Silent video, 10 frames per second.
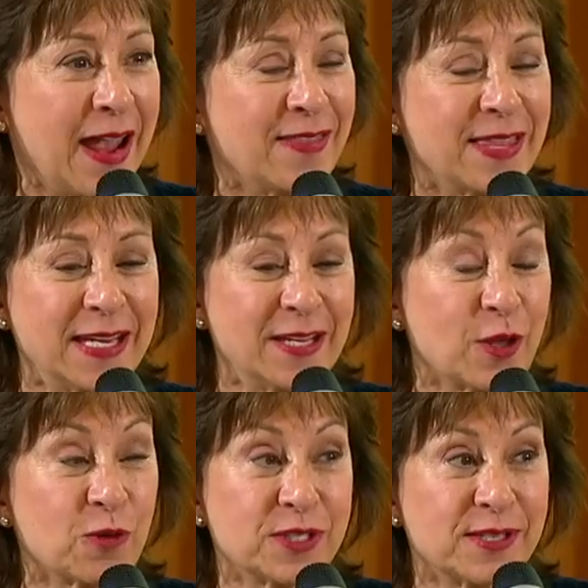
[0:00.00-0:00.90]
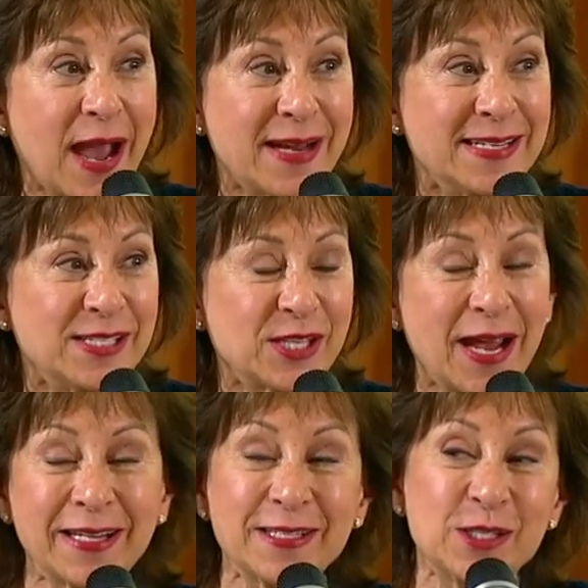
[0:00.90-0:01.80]
and that in those 90
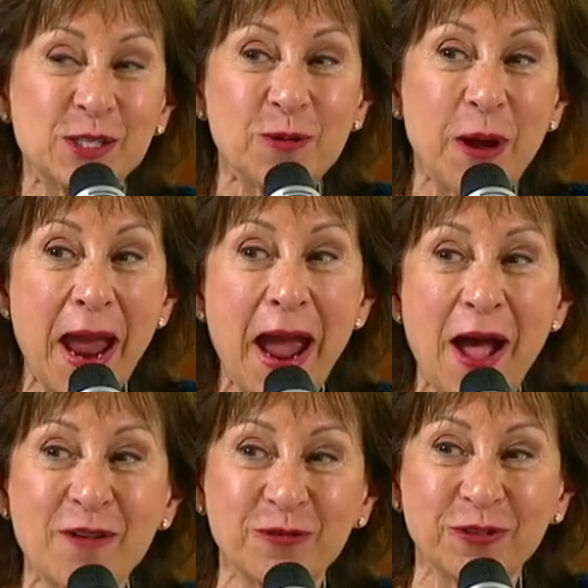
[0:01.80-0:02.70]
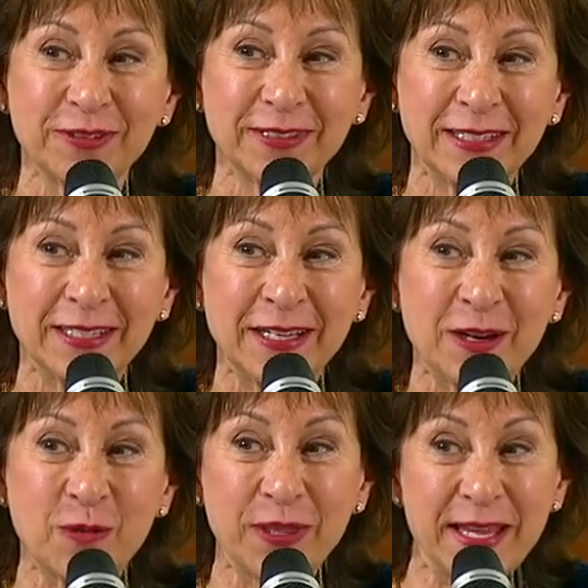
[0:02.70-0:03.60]
seconds you have,
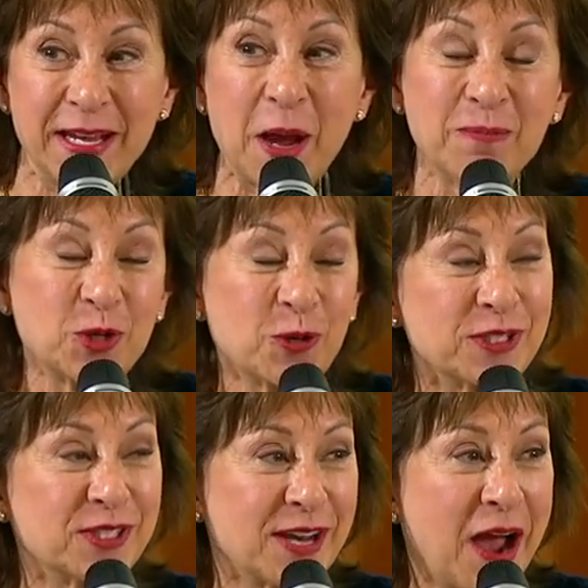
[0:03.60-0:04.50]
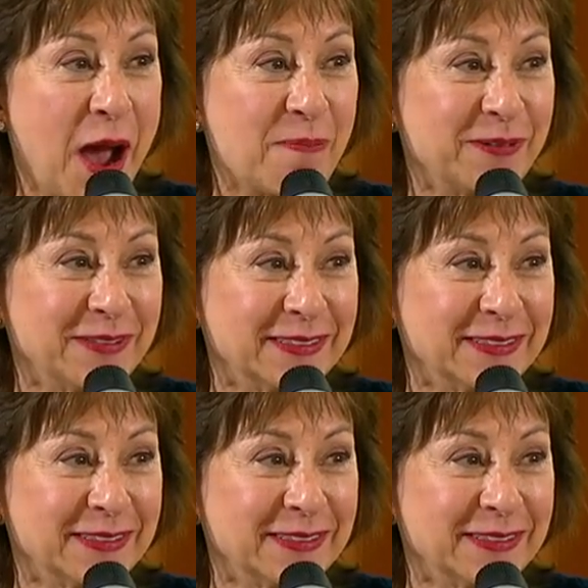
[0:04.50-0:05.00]
when they come to a stop,